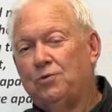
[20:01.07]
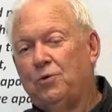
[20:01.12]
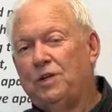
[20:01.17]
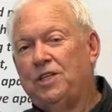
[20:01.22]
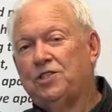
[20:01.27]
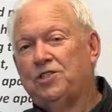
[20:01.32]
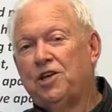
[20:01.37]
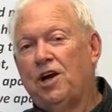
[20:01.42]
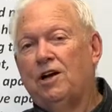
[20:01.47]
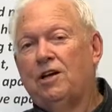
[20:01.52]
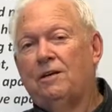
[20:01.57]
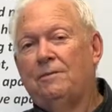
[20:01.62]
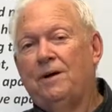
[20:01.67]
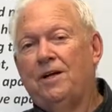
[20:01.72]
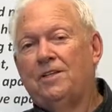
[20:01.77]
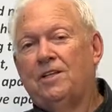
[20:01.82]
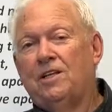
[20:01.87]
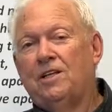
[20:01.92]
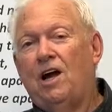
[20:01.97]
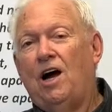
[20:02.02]
when he's talking about
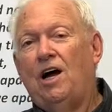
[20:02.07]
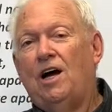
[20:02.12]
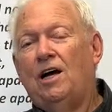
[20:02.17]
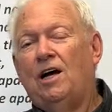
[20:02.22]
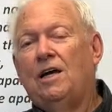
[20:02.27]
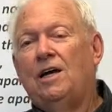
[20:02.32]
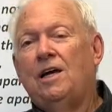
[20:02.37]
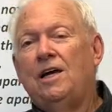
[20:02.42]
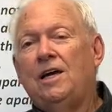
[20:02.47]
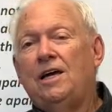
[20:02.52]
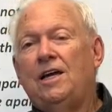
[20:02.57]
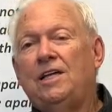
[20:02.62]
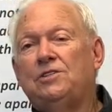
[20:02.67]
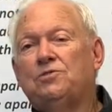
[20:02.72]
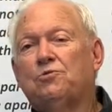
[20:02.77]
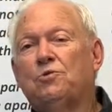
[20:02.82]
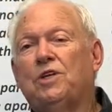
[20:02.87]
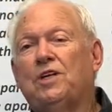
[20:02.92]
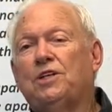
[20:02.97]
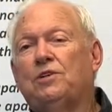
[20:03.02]
the law, he's
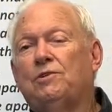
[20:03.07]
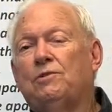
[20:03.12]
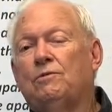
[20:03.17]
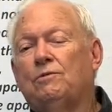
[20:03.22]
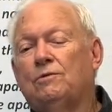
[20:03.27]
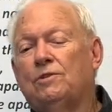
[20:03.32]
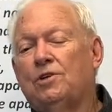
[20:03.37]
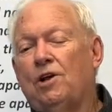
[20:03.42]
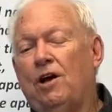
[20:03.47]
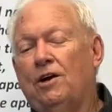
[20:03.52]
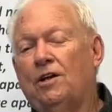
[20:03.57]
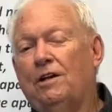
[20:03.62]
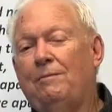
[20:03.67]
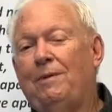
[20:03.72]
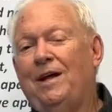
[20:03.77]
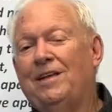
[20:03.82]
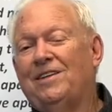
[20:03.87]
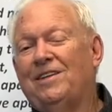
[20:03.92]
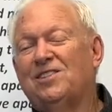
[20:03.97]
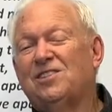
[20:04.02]
really talking
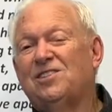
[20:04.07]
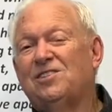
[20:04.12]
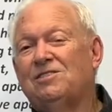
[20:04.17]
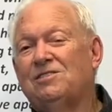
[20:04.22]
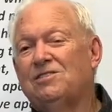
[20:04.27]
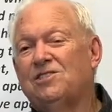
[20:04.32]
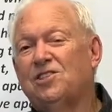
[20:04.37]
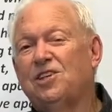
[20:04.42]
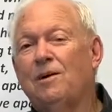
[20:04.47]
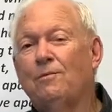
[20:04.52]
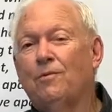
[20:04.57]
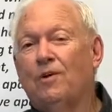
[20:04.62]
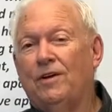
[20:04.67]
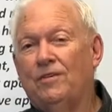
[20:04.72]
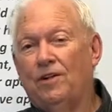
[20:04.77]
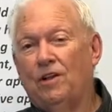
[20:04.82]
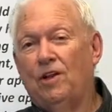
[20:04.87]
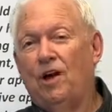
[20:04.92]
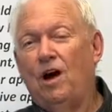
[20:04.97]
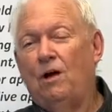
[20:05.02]
about the summary of
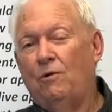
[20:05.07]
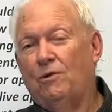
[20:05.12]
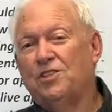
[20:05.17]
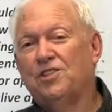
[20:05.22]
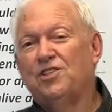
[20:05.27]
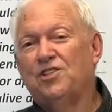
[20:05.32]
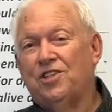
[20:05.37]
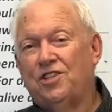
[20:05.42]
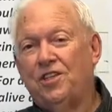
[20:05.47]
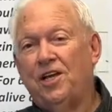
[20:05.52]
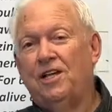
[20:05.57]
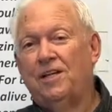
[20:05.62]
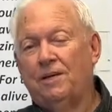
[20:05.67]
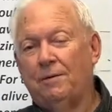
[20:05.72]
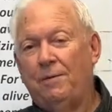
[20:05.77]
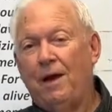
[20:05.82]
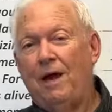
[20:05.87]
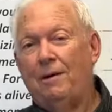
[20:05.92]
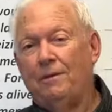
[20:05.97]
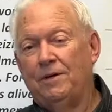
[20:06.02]
the law, which is the Ten
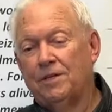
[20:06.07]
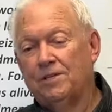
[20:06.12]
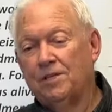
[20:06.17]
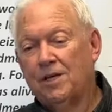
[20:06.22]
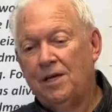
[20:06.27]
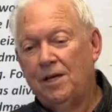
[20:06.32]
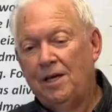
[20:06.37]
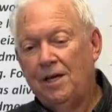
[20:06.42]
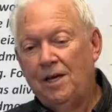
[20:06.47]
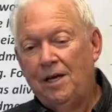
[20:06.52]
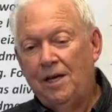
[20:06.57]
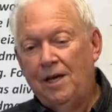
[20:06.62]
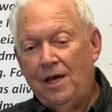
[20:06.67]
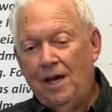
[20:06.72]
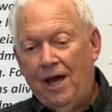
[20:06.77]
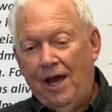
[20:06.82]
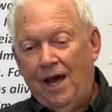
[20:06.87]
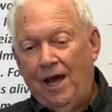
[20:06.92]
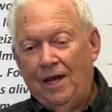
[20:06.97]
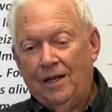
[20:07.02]
Commandments.
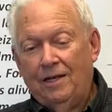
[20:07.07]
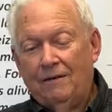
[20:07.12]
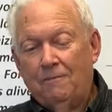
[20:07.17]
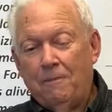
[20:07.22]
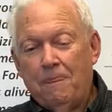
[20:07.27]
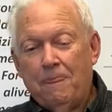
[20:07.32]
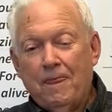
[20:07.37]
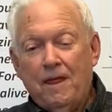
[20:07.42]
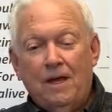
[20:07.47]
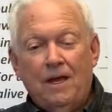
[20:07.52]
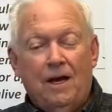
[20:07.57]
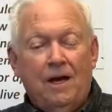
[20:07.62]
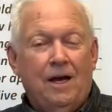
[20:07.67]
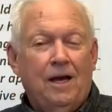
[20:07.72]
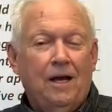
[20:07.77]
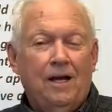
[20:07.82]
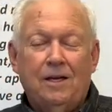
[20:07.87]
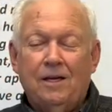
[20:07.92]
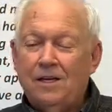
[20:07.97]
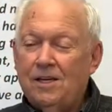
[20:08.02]
And
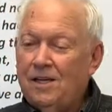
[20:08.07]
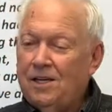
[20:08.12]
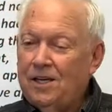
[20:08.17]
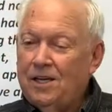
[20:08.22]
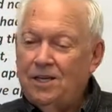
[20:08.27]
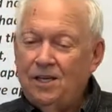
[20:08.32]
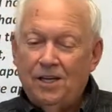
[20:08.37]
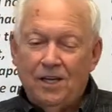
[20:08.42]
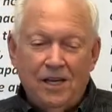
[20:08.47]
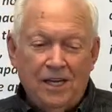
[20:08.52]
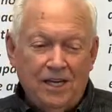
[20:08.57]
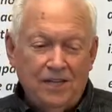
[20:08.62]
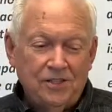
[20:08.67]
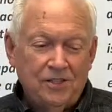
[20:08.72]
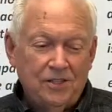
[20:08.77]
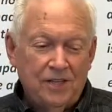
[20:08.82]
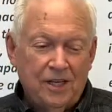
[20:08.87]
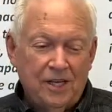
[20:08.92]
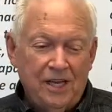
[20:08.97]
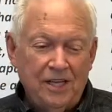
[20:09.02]

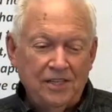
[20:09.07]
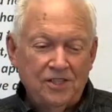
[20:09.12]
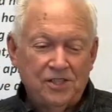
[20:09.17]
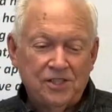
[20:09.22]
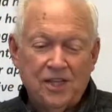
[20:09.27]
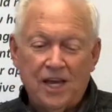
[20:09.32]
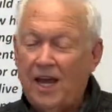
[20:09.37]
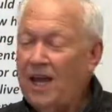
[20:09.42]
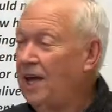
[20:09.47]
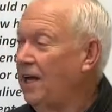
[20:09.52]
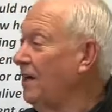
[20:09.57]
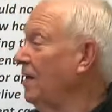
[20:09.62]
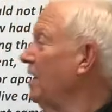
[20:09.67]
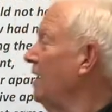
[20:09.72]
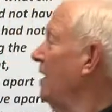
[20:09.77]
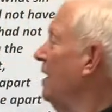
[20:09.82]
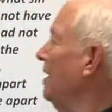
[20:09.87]
he's saying